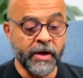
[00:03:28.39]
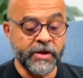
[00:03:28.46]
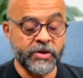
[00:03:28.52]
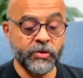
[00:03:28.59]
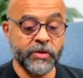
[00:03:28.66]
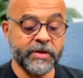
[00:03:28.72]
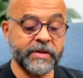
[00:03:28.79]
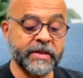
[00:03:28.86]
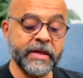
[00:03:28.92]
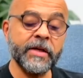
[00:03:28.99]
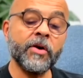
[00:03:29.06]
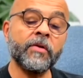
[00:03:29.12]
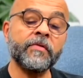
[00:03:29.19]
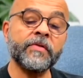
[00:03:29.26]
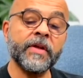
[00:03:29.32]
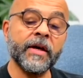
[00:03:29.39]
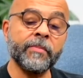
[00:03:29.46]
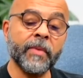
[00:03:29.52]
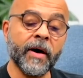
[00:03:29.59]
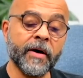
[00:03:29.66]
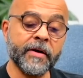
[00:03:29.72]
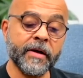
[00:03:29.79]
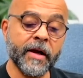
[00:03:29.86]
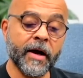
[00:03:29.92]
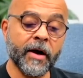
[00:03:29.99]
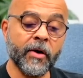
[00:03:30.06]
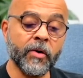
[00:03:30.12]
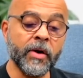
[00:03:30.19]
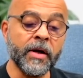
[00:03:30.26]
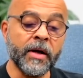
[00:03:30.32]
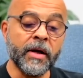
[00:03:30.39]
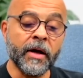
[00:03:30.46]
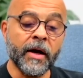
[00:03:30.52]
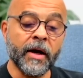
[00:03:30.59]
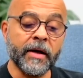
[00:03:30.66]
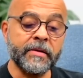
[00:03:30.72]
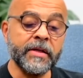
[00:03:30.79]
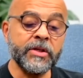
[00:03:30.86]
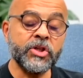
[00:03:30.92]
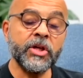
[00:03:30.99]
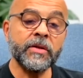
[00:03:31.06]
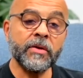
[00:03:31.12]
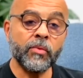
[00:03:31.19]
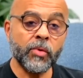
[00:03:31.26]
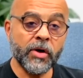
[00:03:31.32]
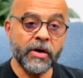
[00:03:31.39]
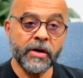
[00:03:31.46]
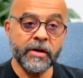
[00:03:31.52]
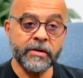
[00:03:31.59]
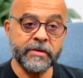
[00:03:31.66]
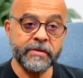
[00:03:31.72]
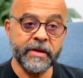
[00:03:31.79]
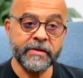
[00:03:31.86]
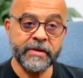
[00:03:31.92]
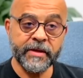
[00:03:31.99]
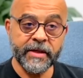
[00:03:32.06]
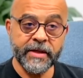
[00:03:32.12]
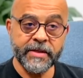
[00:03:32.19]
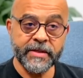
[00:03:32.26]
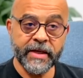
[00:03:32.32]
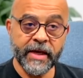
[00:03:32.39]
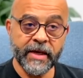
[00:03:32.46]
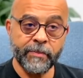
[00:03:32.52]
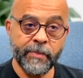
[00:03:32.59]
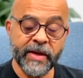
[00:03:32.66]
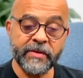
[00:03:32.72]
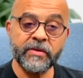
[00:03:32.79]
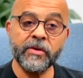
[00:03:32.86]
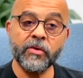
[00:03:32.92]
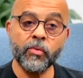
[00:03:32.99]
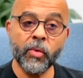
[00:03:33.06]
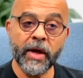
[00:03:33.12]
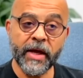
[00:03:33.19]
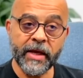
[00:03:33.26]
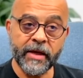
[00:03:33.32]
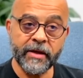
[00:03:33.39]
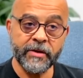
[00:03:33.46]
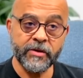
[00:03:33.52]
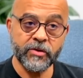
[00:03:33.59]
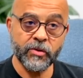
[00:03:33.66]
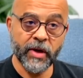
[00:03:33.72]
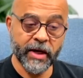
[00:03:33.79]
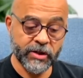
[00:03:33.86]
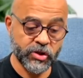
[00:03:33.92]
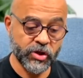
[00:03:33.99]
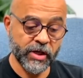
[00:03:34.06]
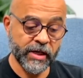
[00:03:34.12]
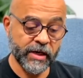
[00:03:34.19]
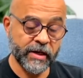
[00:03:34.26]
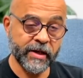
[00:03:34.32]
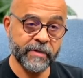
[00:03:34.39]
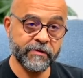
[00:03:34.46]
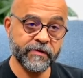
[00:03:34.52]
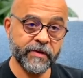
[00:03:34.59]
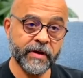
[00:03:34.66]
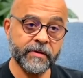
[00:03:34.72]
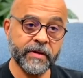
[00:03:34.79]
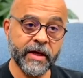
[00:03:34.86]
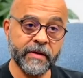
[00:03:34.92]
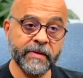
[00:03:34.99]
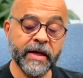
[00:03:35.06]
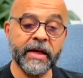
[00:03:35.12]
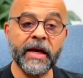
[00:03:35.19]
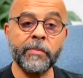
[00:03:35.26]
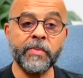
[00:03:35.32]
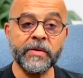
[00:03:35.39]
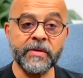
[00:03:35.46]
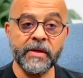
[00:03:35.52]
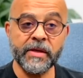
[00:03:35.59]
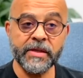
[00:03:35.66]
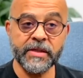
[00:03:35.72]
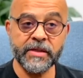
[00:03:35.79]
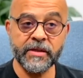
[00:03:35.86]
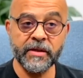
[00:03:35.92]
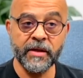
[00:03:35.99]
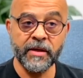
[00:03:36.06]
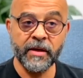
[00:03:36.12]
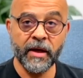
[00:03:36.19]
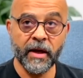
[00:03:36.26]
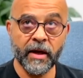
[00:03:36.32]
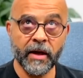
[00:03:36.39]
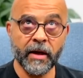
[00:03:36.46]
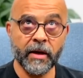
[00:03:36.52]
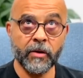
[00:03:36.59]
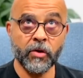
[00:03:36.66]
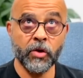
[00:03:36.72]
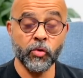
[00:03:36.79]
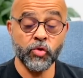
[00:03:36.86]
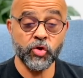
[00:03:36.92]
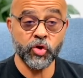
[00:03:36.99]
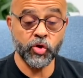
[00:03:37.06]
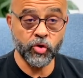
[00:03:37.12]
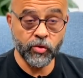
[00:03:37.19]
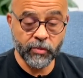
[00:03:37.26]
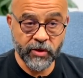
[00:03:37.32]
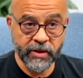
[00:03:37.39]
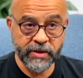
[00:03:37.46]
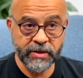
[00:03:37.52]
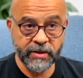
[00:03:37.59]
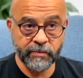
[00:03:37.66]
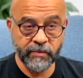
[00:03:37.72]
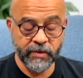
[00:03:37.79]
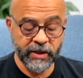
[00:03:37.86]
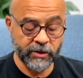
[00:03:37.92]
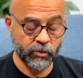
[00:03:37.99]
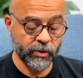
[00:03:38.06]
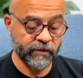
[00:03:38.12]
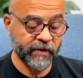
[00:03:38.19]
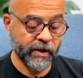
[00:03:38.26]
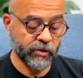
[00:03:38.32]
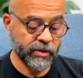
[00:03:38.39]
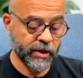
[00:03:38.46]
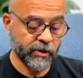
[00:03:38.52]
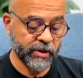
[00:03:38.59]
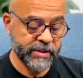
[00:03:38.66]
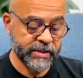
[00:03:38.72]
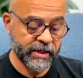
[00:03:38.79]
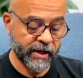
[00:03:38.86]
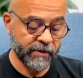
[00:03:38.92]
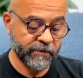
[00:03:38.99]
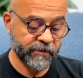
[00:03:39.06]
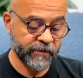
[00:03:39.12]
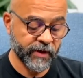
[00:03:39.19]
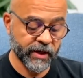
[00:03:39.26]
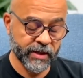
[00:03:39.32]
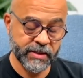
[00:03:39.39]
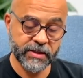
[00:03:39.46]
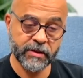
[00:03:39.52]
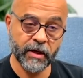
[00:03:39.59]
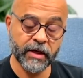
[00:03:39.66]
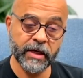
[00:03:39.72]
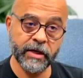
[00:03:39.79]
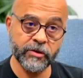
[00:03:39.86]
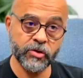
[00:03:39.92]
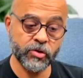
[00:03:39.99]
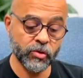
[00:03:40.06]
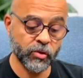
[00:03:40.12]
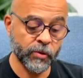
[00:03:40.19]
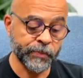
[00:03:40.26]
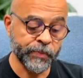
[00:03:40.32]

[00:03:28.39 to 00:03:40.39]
So the three of them are now teaching the world that there is a better way to actually live than the capitalist consumerism that we found ourselves stuck into.